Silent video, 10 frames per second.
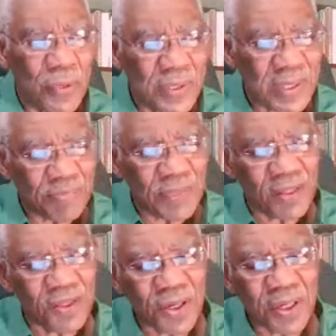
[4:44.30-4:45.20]
in
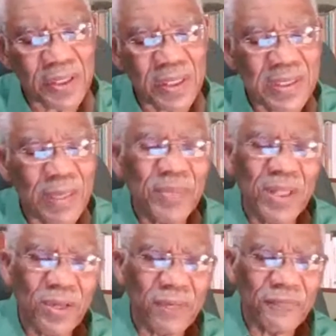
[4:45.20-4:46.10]
1730, in
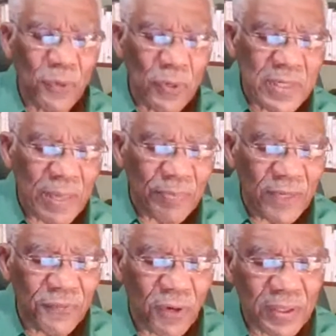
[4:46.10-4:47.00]
1734,
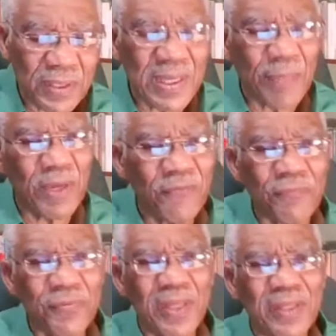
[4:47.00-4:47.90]
1740,
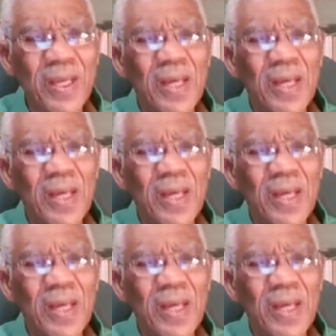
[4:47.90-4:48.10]
1750.